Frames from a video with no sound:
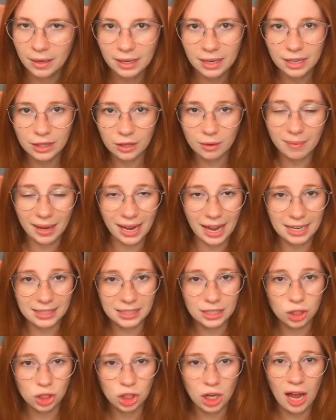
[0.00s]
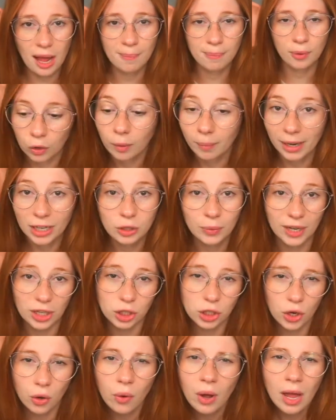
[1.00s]
either my Etsy shop or my Twitch.
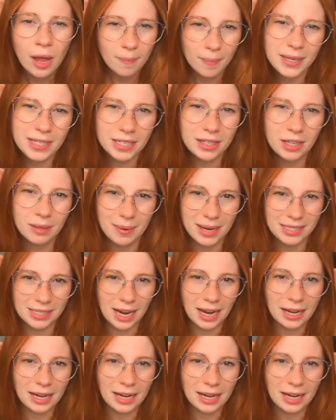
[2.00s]
So basically my side